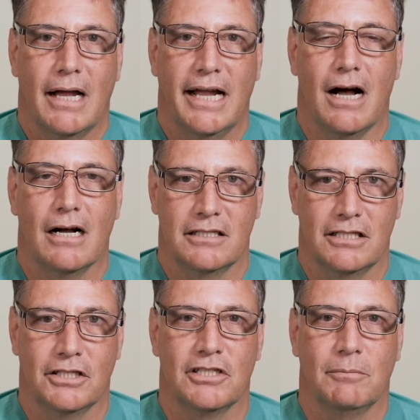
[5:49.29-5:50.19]
he'd
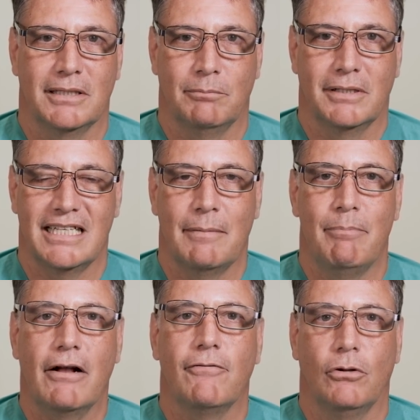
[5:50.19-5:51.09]
gesit sit met, met
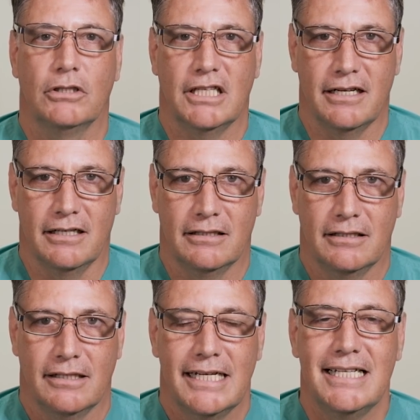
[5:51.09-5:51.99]
zijn
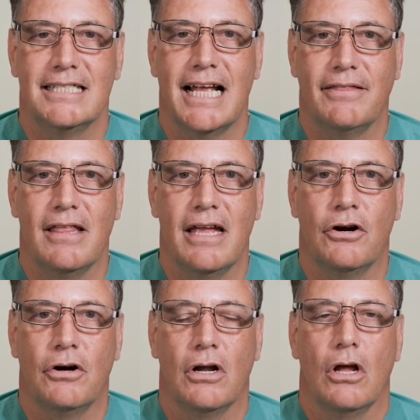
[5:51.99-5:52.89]
He sat
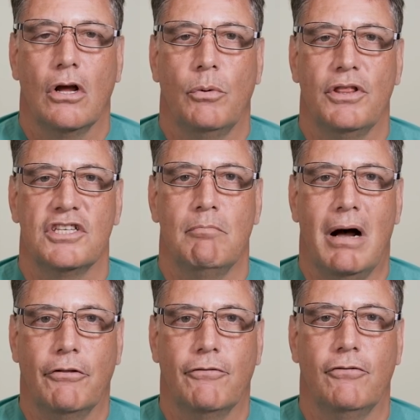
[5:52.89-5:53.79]
there with his
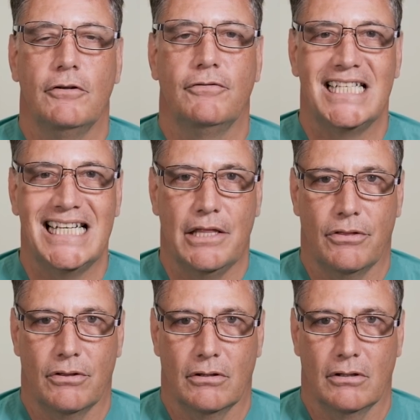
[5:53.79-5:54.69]
mouth full of teeth.